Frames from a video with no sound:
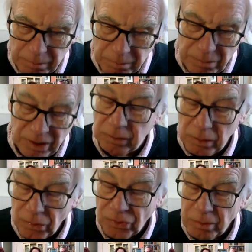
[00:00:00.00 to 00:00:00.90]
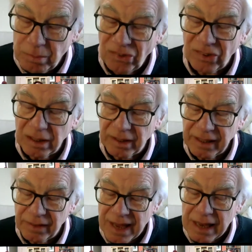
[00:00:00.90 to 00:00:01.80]
well, there was a missing
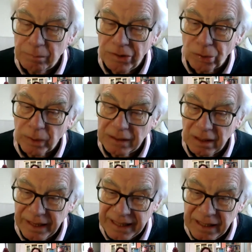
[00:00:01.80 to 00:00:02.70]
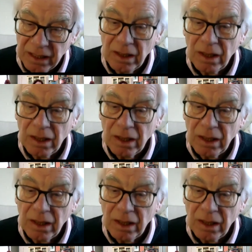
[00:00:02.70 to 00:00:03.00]
link then between Leigh